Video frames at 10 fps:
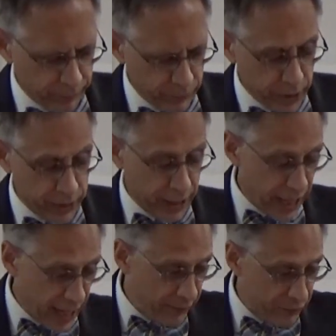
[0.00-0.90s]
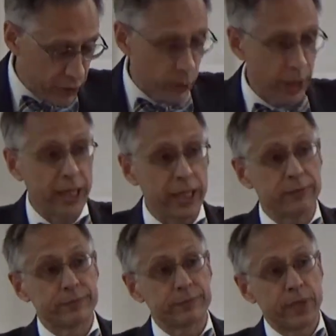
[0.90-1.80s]
that they have the grain
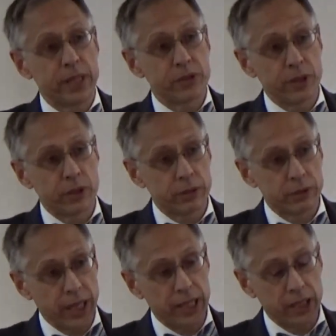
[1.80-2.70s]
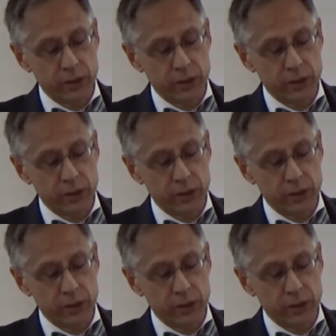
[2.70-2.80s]
as they're headed